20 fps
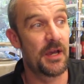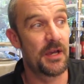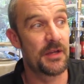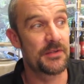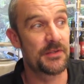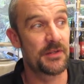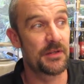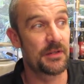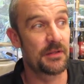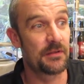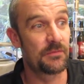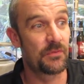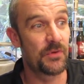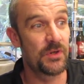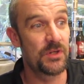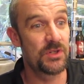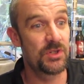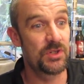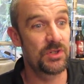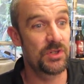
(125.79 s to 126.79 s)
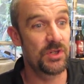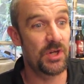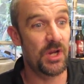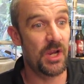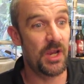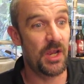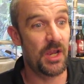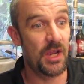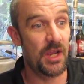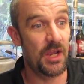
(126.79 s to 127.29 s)
sitting in the fridge,
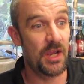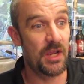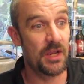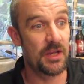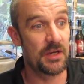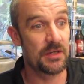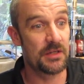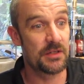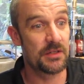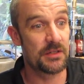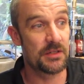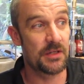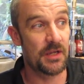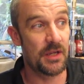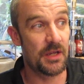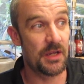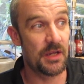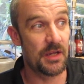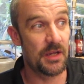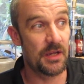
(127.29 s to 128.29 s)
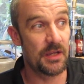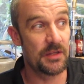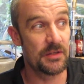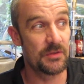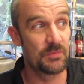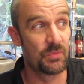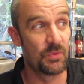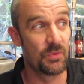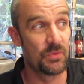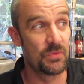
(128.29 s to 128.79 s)
and
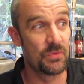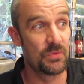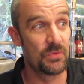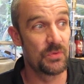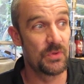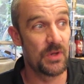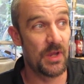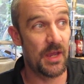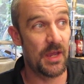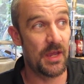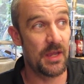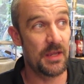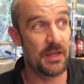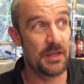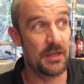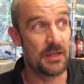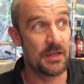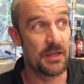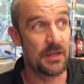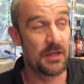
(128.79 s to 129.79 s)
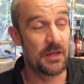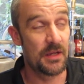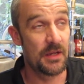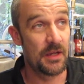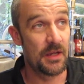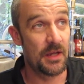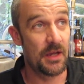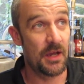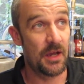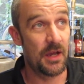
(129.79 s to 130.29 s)
he's brewed a
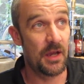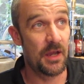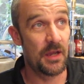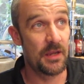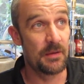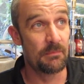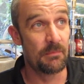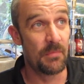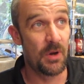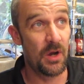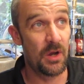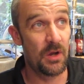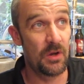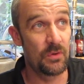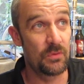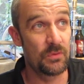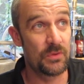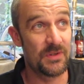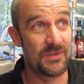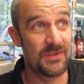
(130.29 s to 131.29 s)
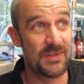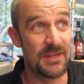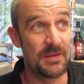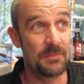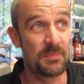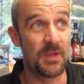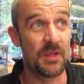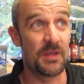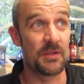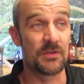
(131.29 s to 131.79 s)
mild tea
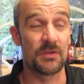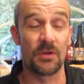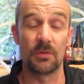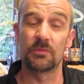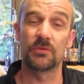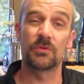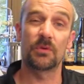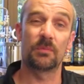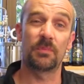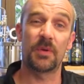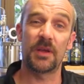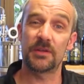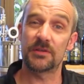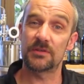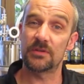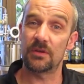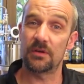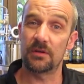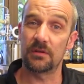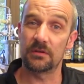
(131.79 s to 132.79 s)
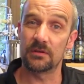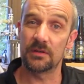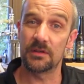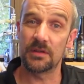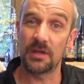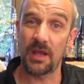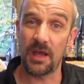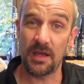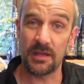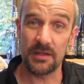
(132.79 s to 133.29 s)
beer, so sort of based
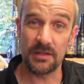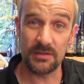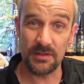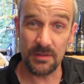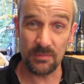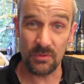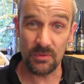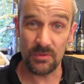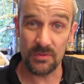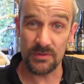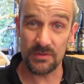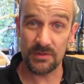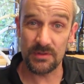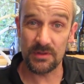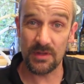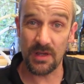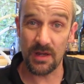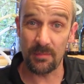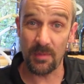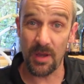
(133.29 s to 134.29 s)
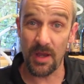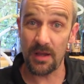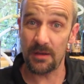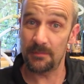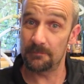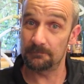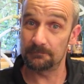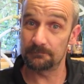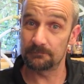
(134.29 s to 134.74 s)
on Yeasty Boy's Gunnamatta.